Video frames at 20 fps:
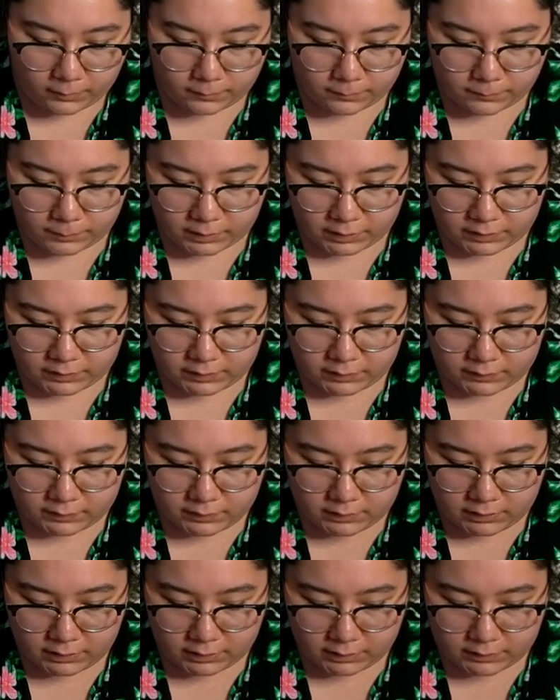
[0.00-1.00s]
But I think
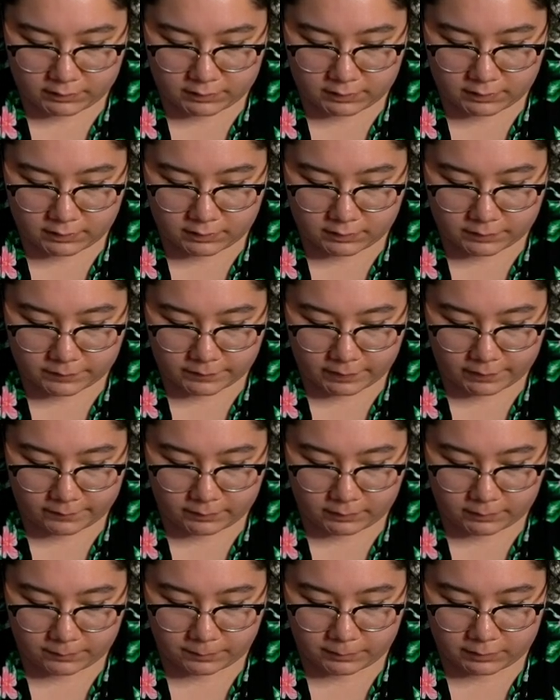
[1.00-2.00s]
the idea of
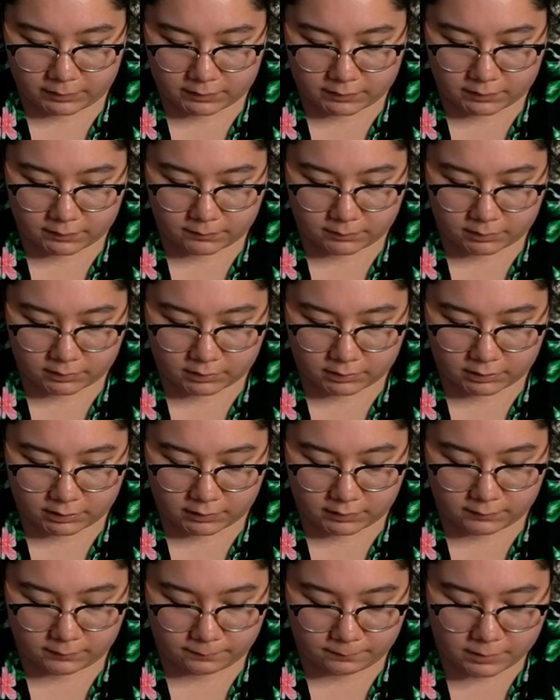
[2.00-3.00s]
having a place to where I
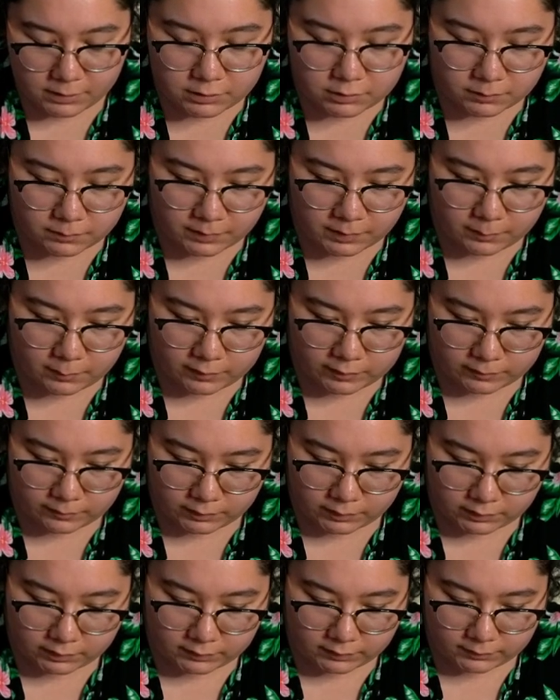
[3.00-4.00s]
can feature people's
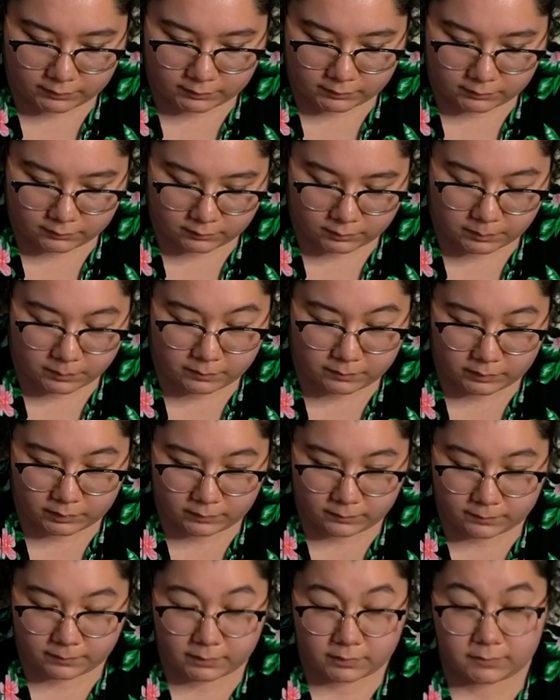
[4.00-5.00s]
work would be
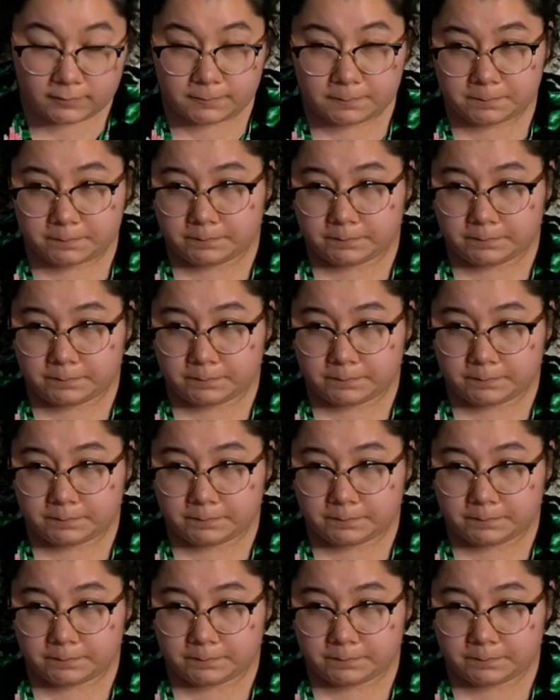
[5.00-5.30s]
really fun.